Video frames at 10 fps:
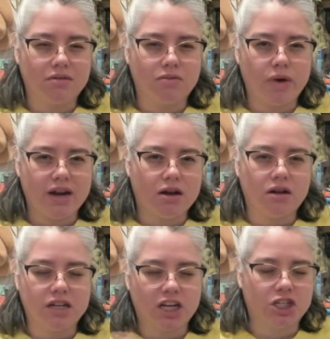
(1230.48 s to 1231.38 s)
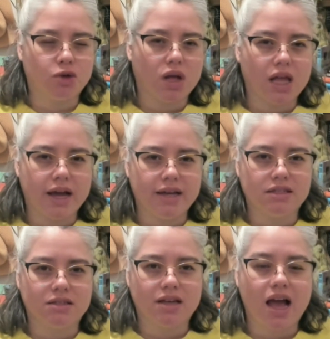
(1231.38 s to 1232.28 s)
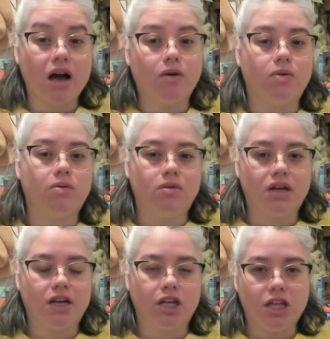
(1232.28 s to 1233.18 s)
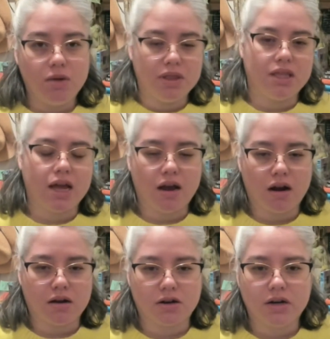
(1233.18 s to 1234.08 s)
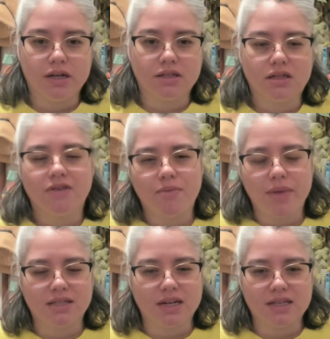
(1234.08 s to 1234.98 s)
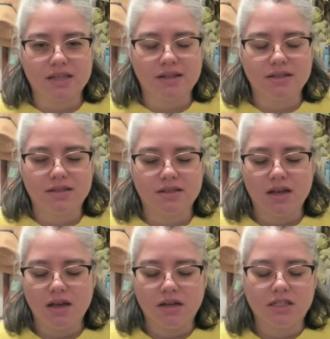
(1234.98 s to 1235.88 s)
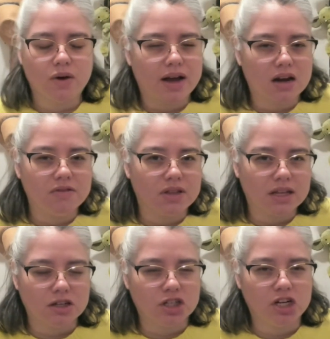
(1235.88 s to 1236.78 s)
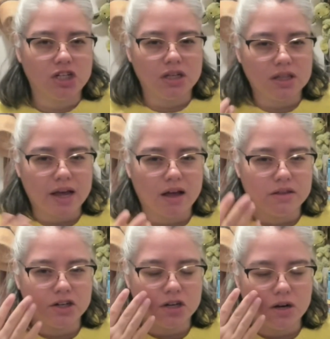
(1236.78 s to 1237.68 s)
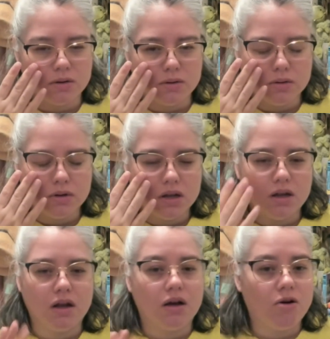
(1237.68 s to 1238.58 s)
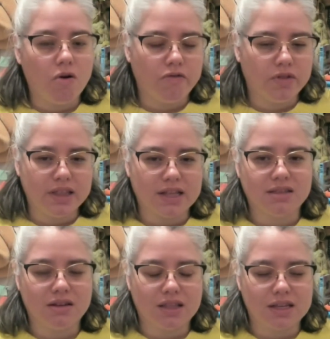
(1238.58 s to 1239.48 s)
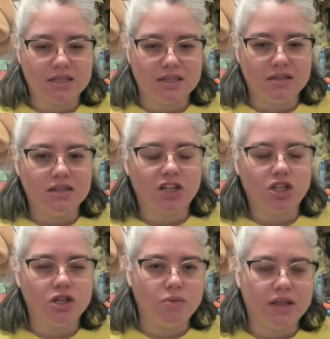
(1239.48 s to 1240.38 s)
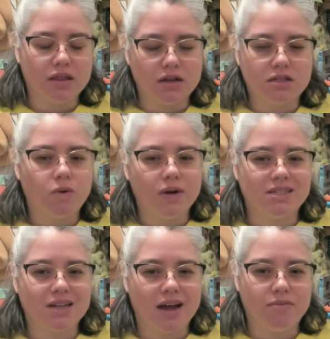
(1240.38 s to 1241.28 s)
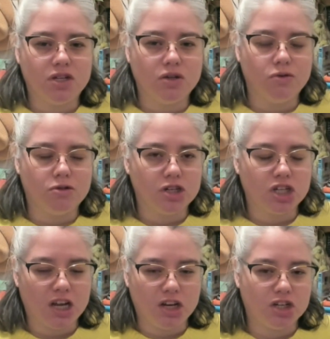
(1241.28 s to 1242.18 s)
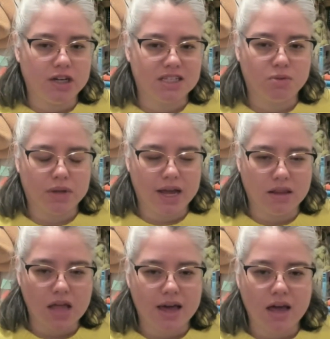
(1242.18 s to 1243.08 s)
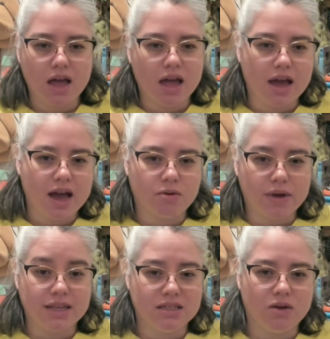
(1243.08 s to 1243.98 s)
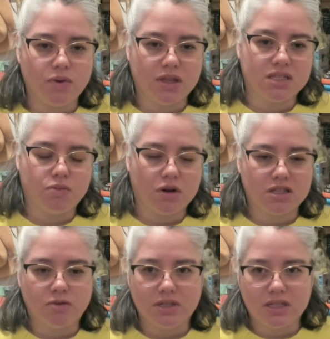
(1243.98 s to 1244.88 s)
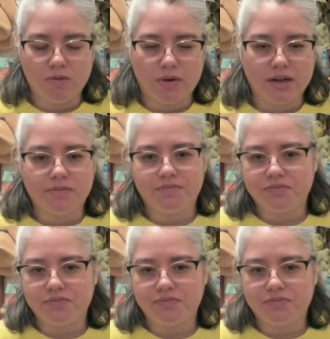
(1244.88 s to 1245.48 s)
way to contextualize how human the character is, if that makes any sense. So I kind of feel like they're changing that on the show. Hopefully that's something that they stick to, but there's always time to change and explain, like Anne Rice did with this book. So we'll see what